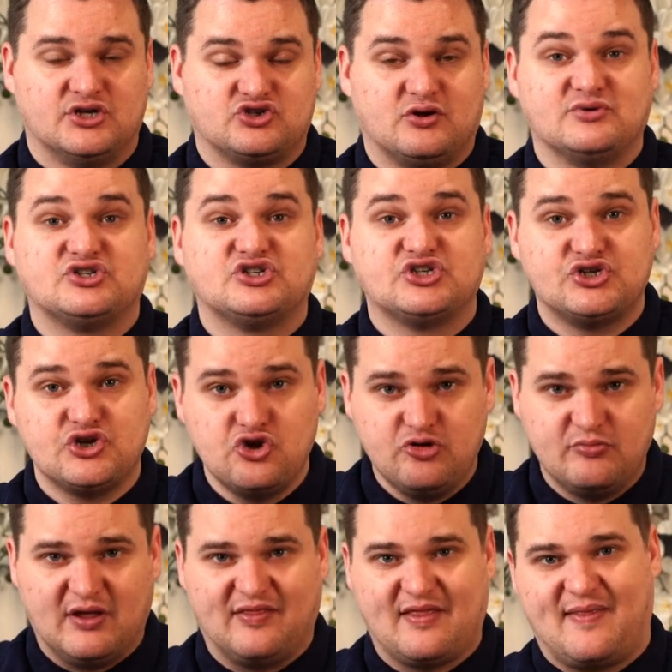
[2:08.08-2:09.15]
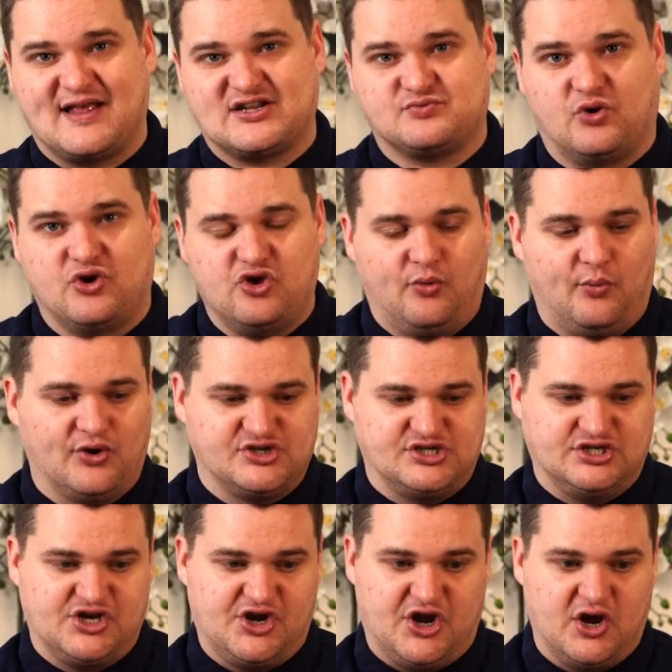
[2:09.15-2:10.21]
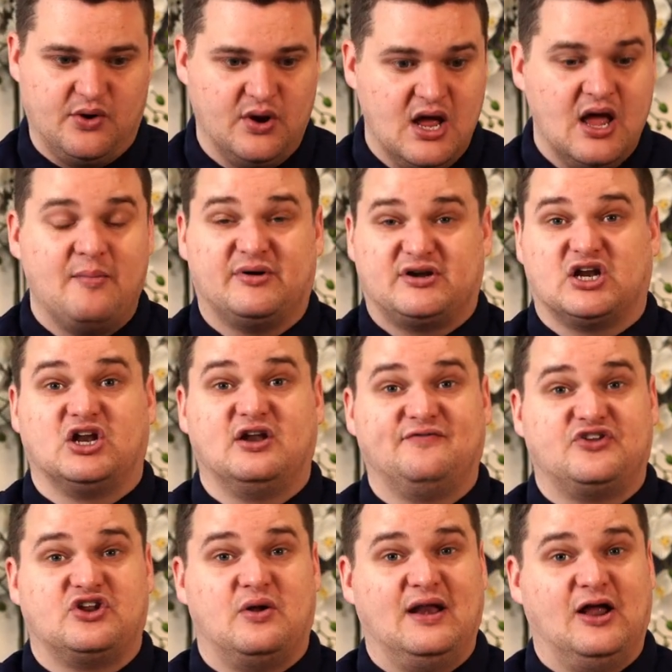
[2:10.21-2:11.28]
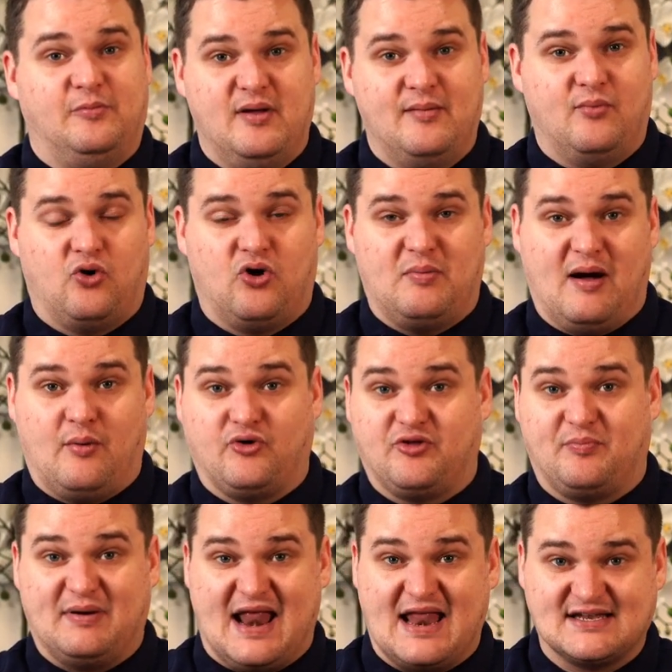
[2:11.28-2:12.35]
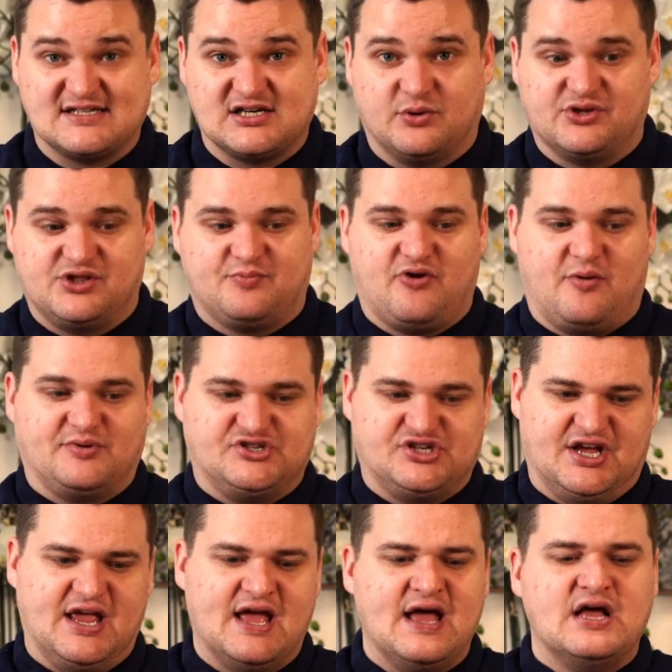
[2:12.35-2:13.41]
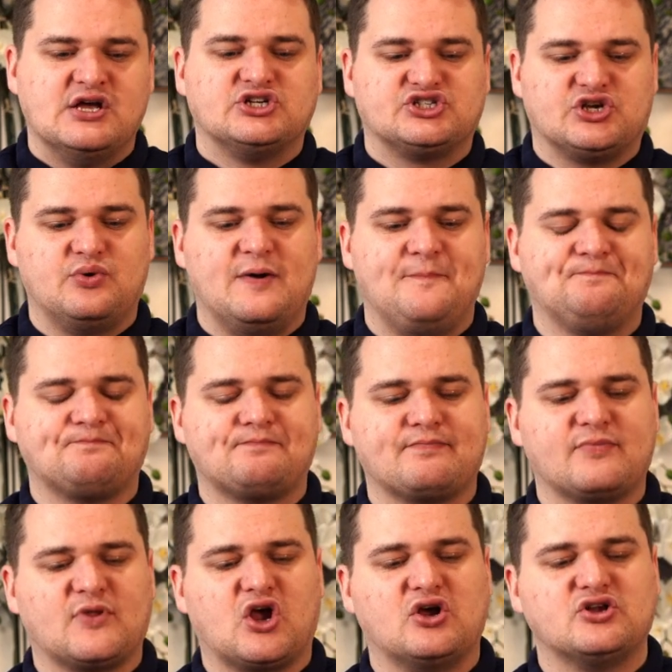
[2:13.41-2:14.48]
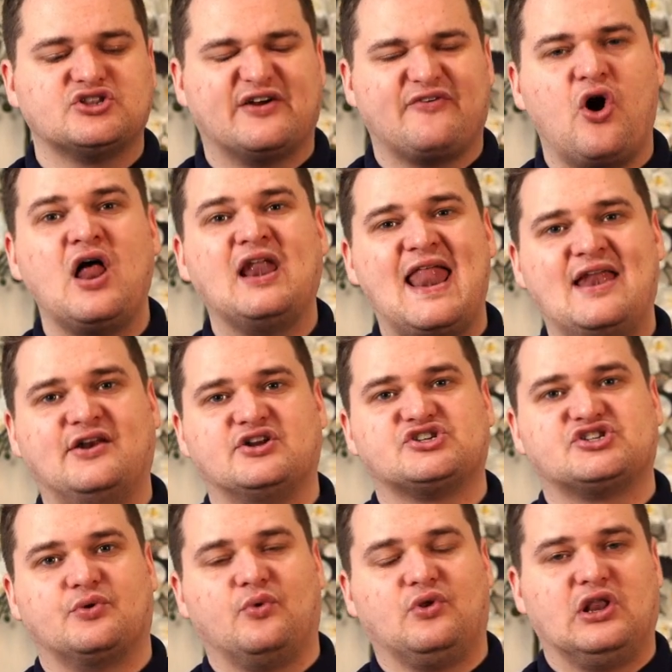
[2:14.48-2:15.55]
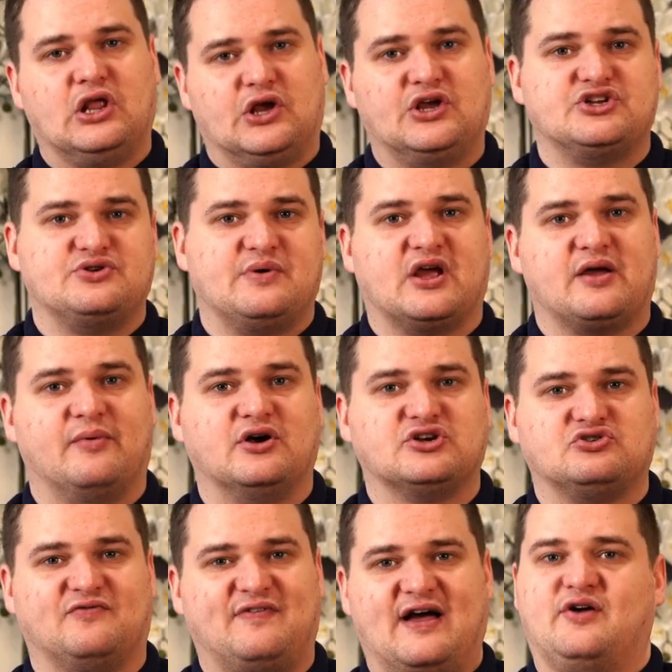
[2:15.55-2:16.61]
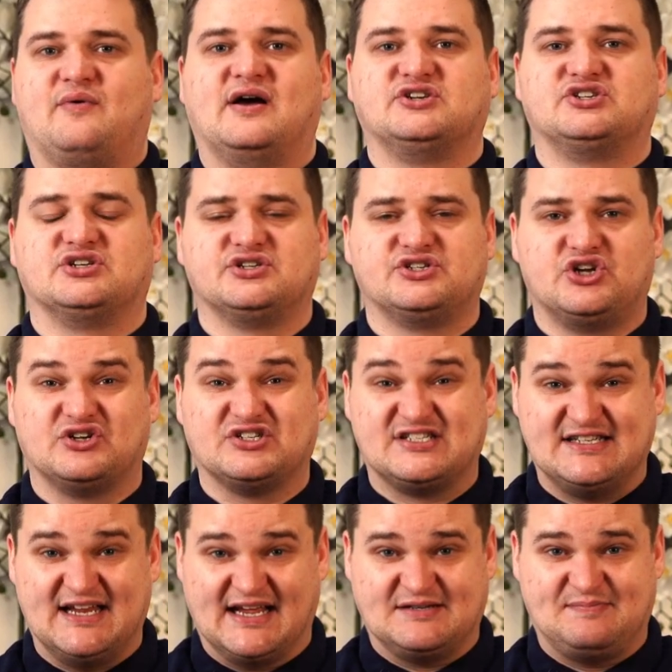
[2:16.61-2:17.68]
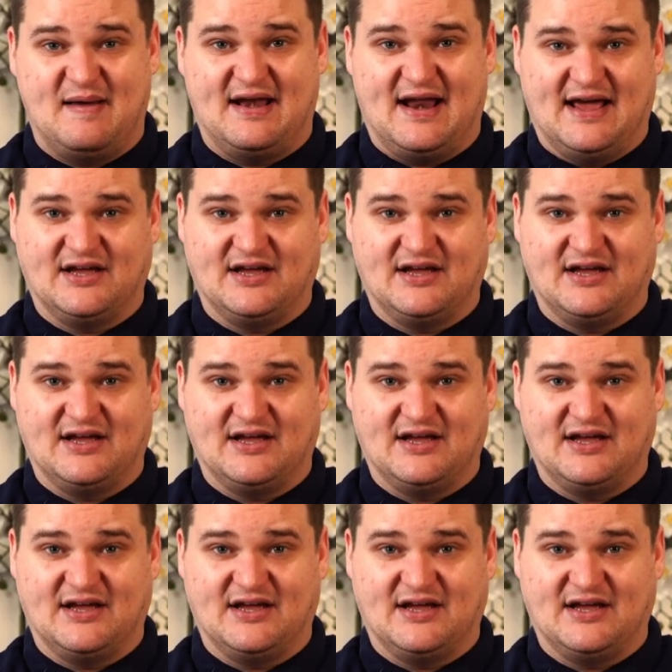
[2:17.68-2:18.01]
So I'm assuming that that's what you're wanting to do, but I'd love to know a little bit more about what the plans are with the property. So there are lenders that will look at doing commercial valuations on 6-bed